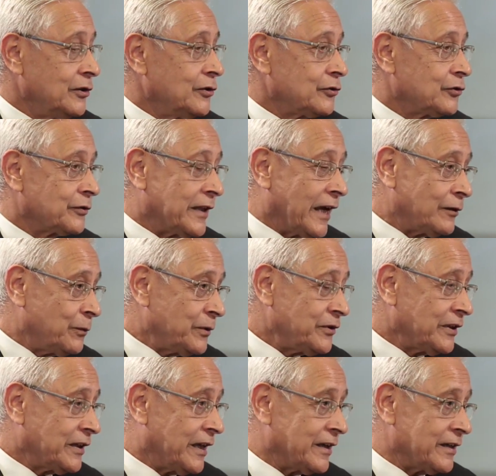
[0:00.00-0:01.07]
So that was
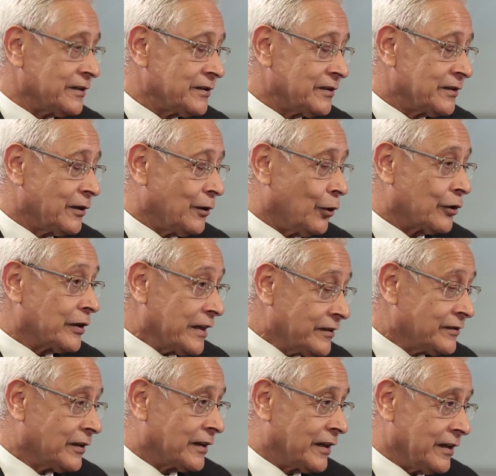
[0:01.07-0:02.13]
a case, or
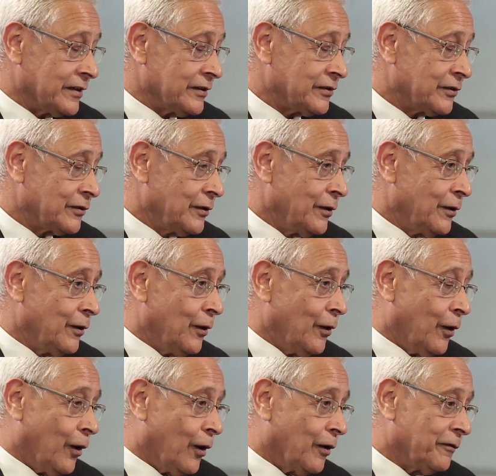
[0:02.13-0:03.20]
is a case,
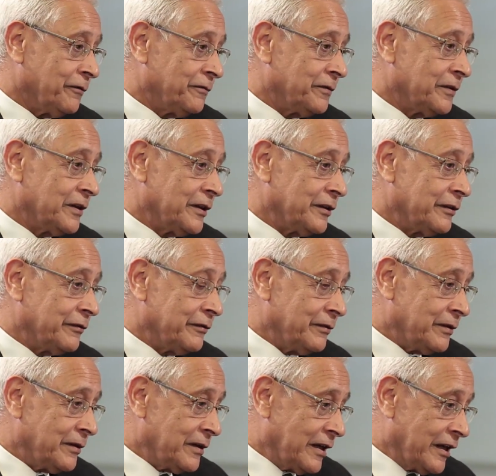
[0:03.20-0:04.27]
of
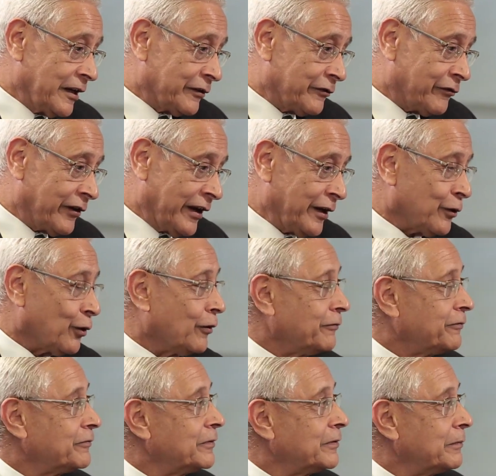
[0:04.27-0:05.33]
a
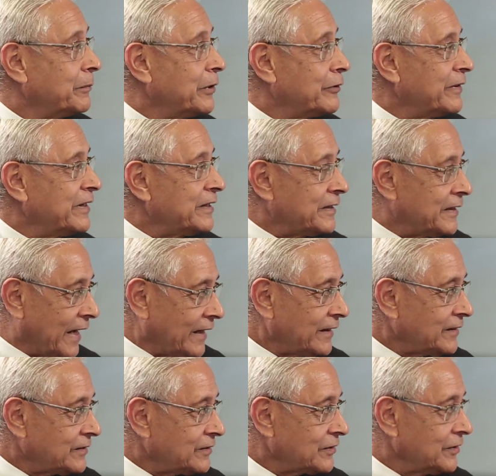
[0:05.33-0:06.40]
trade-off between
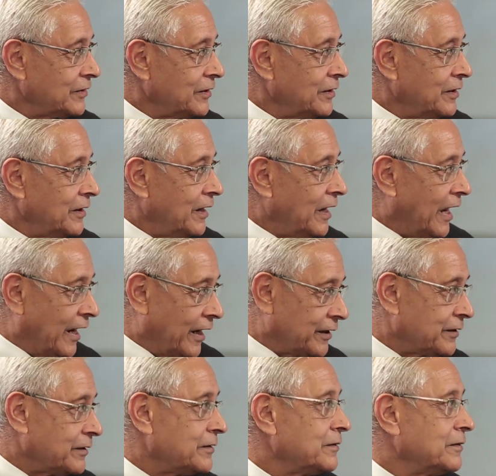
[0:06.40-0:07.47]
tax
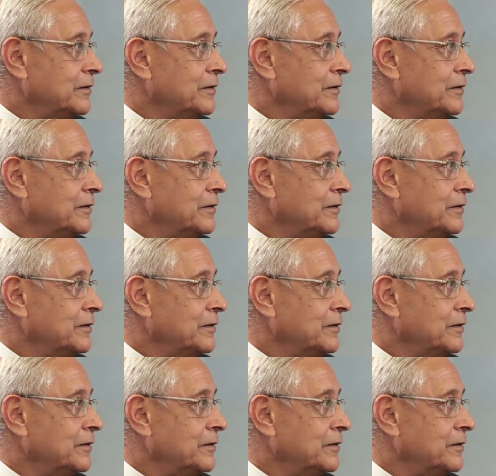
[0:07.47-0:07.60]
and